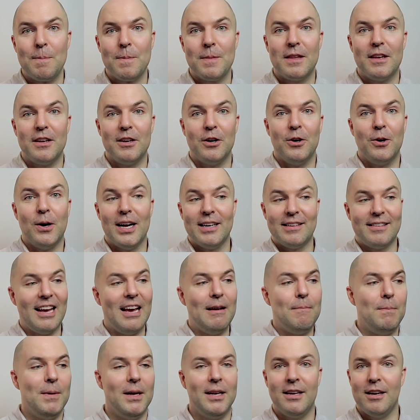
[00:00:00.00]
a
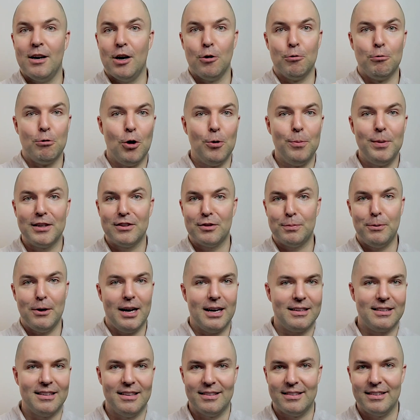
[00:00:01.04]
10-minute aerobics
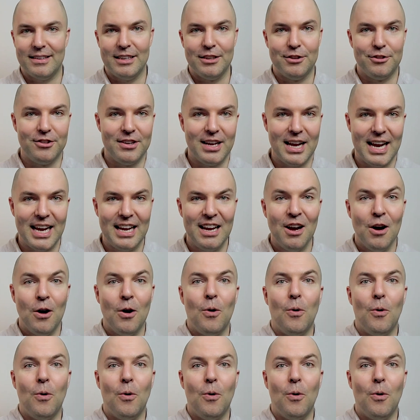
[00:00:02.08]
practice each day?